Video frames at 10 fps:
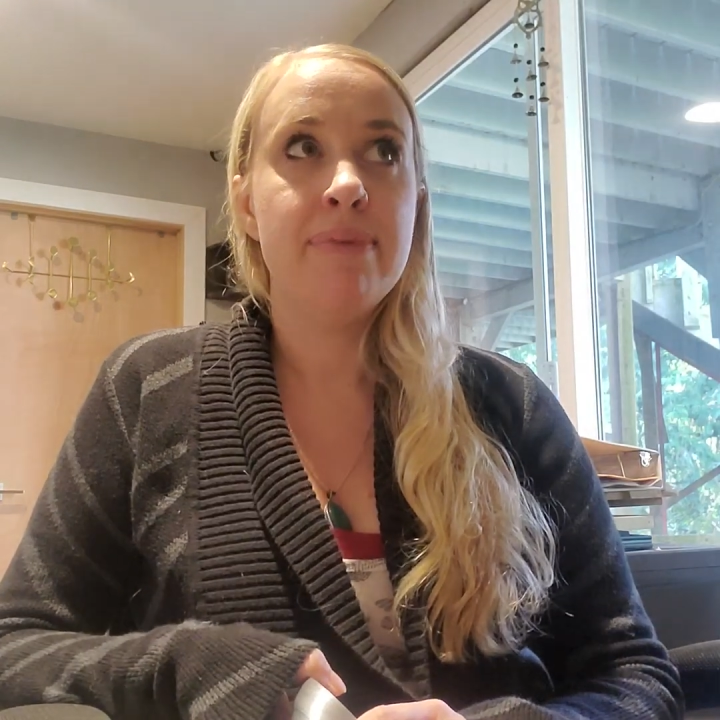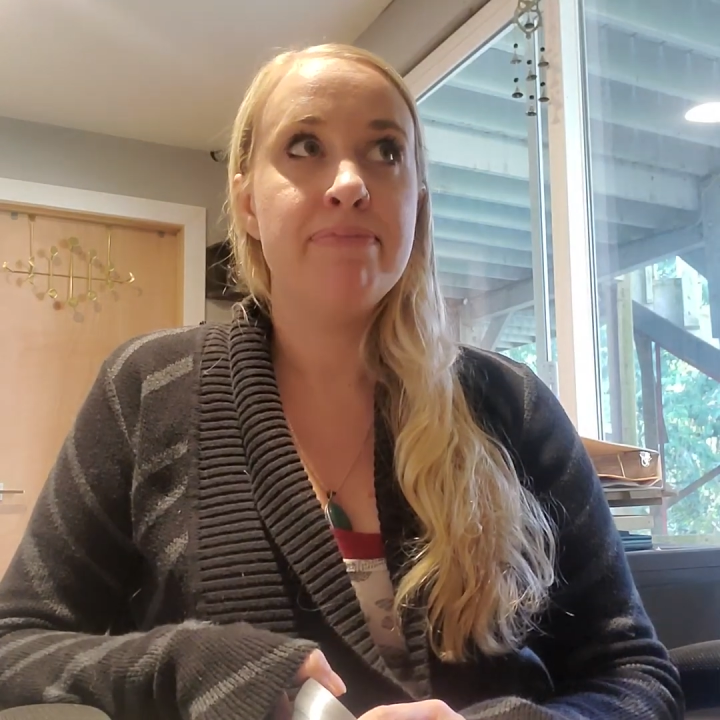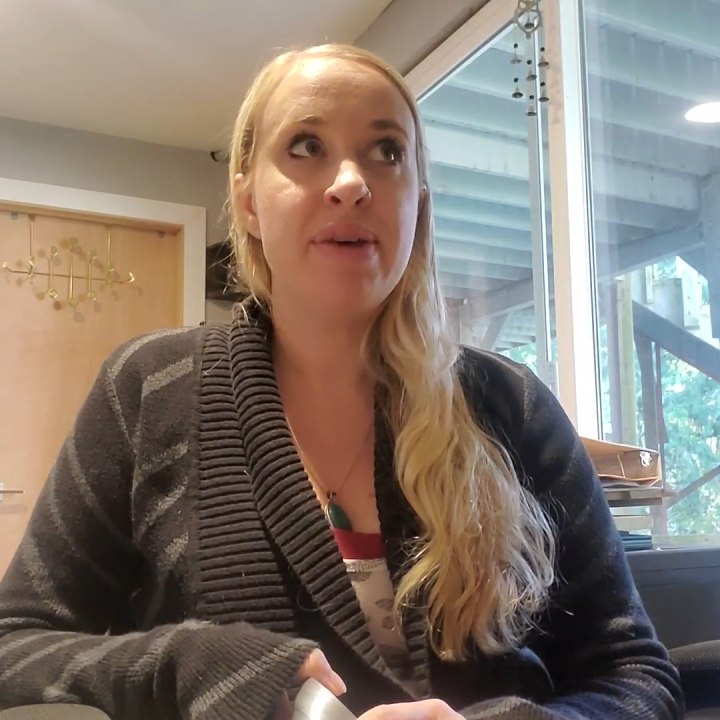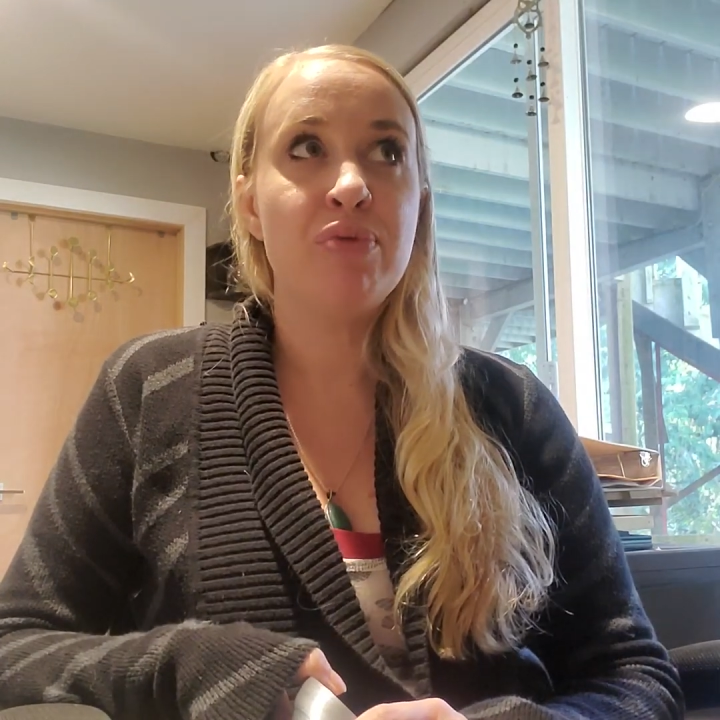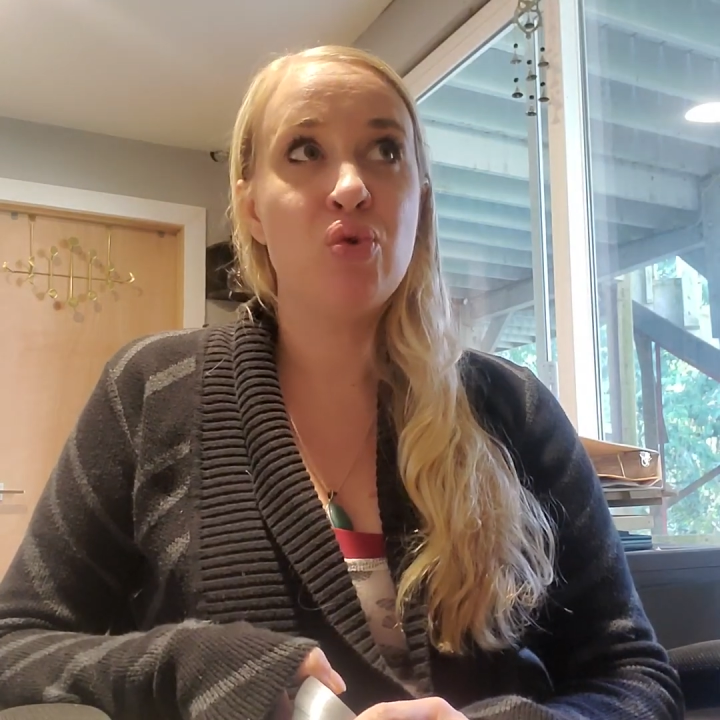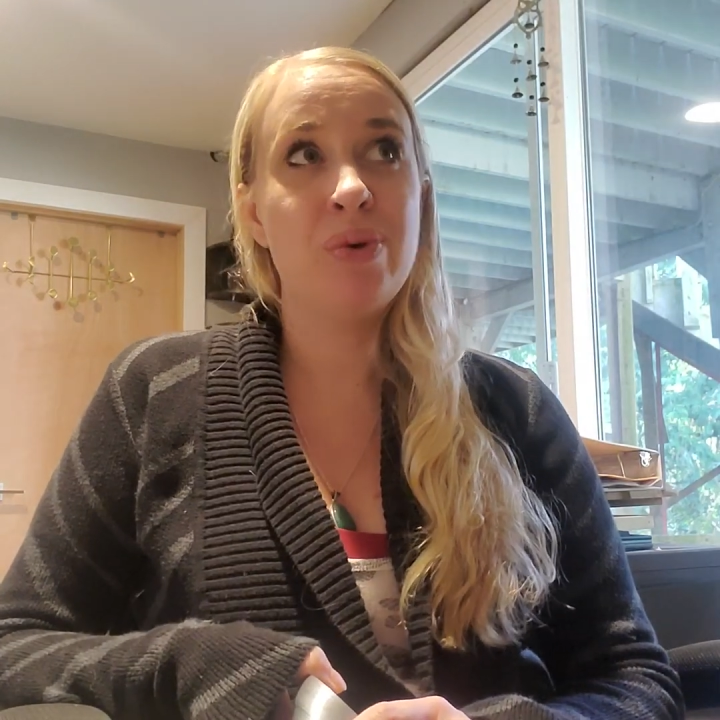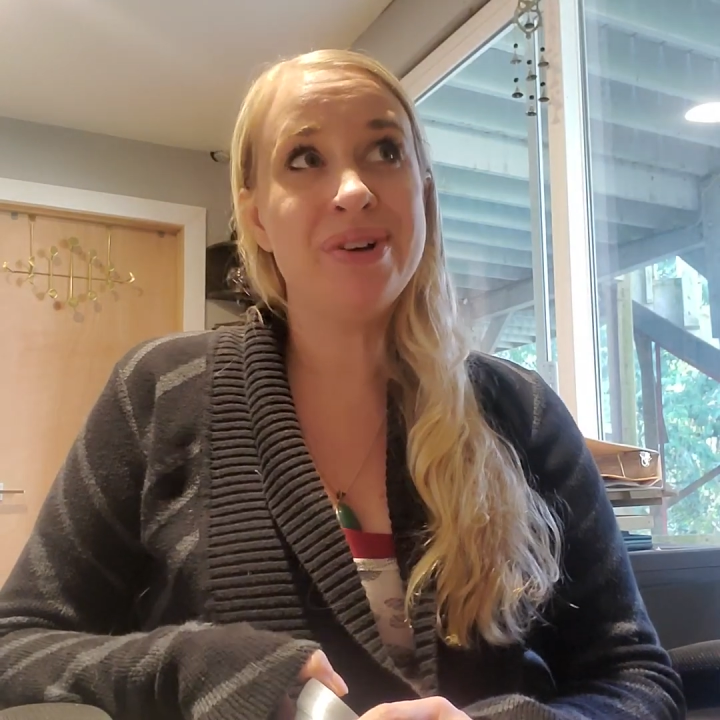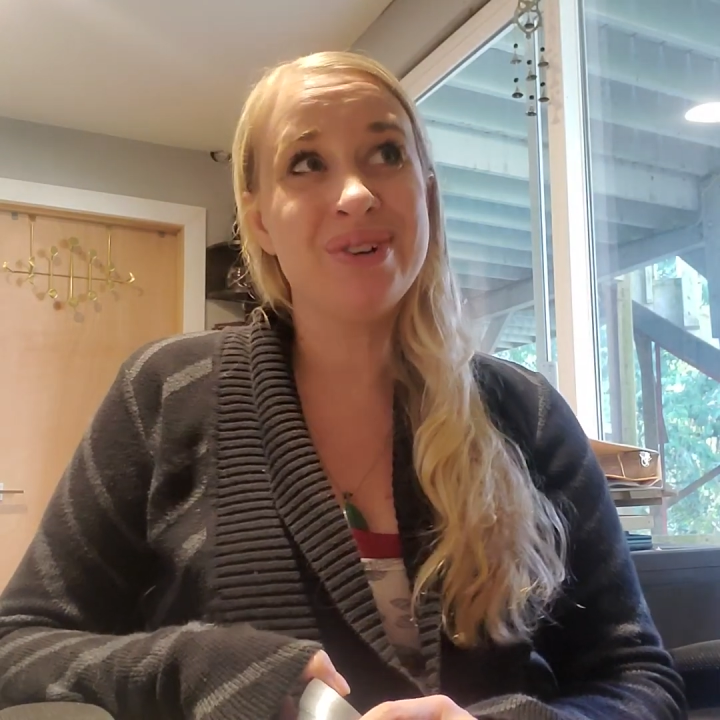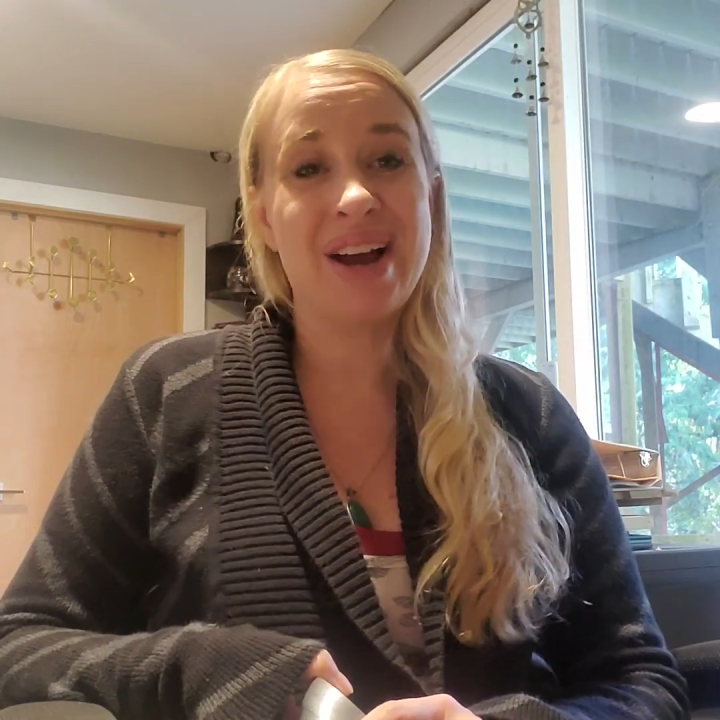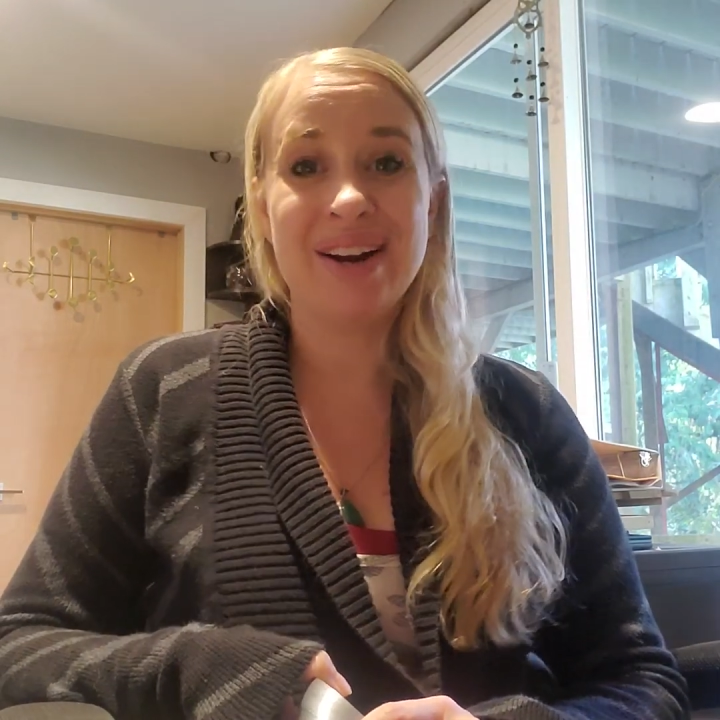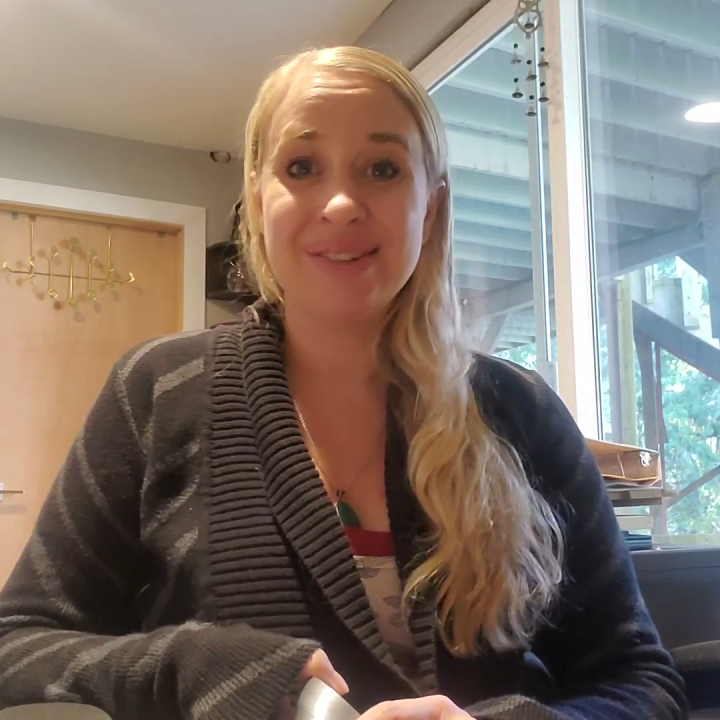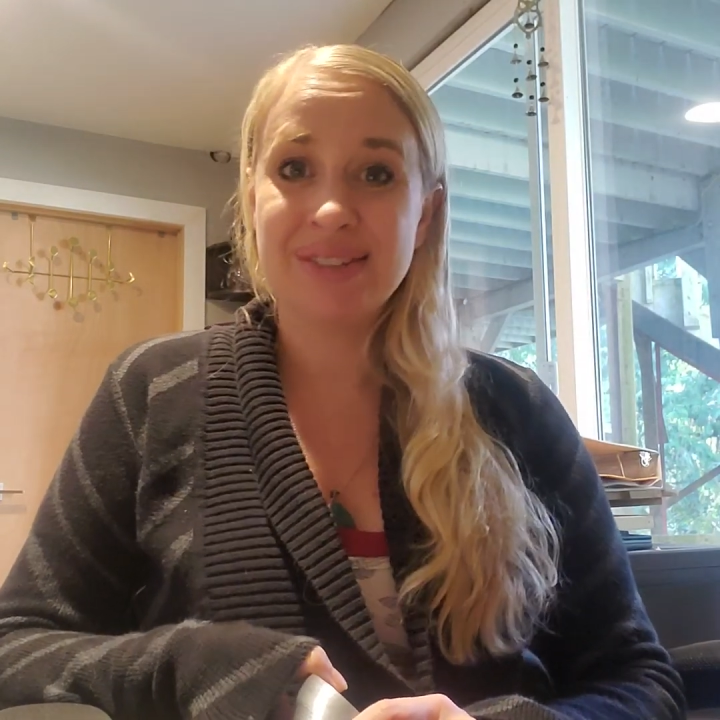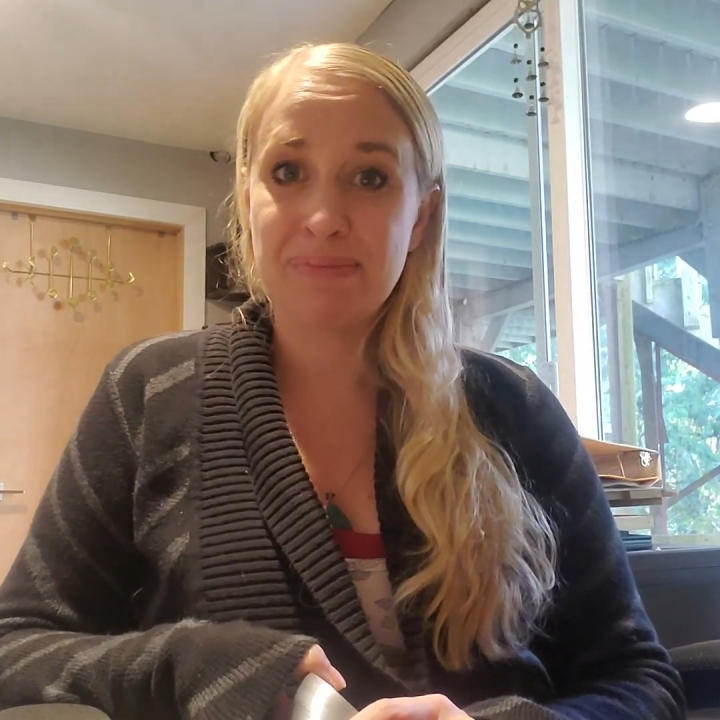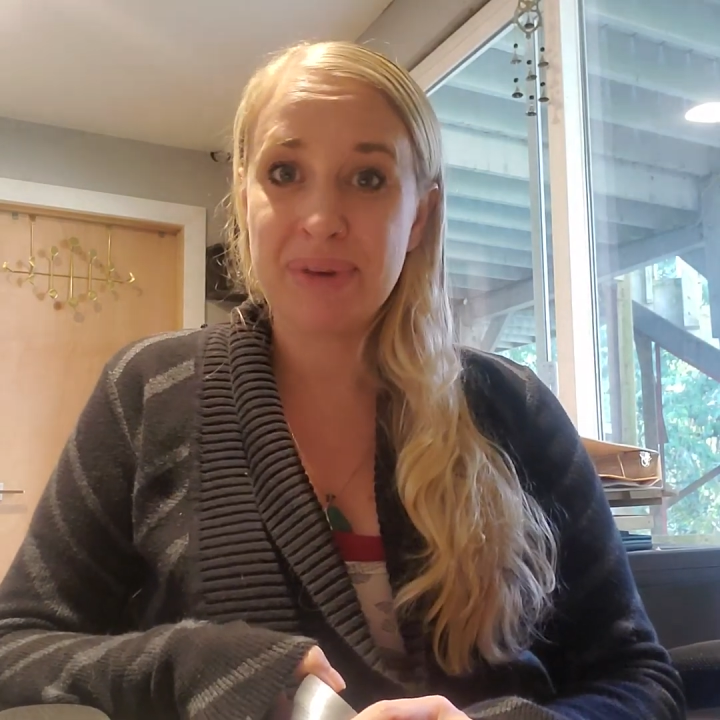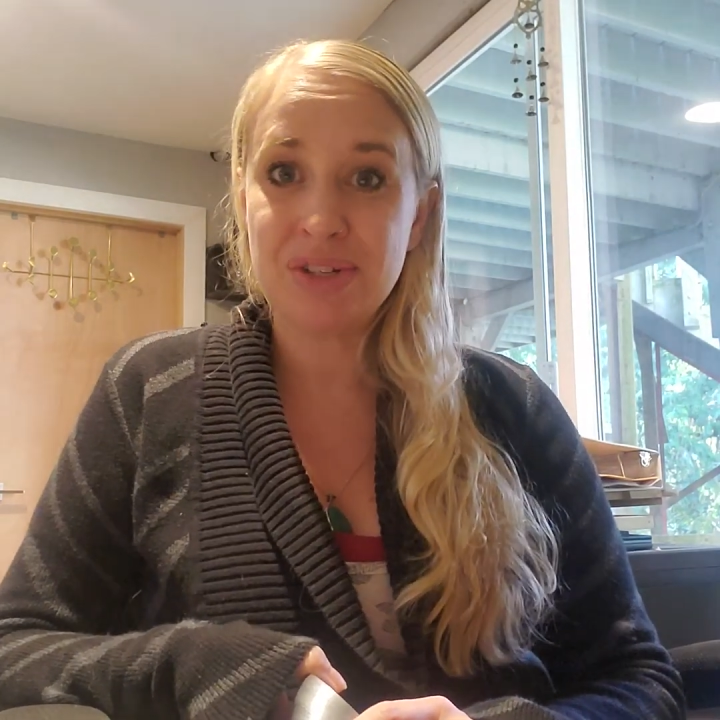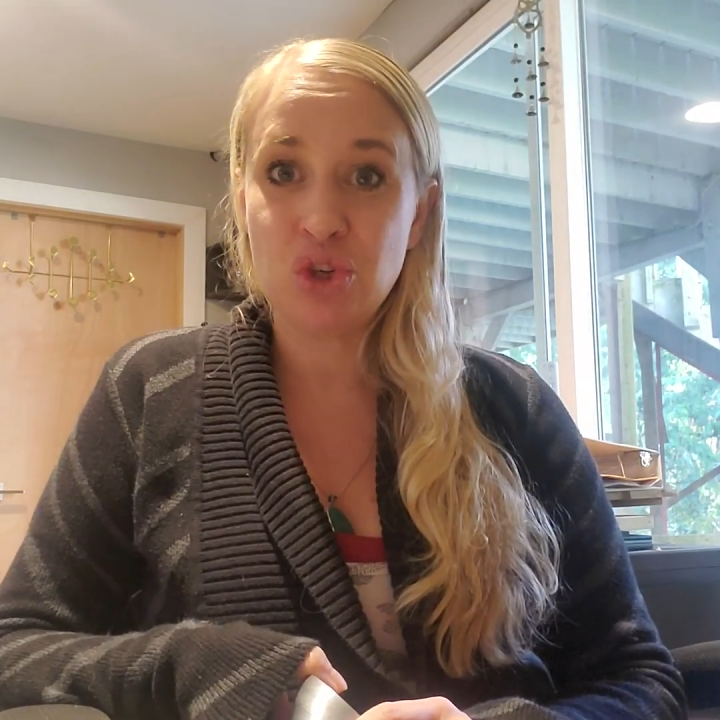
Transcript: people will kind of submit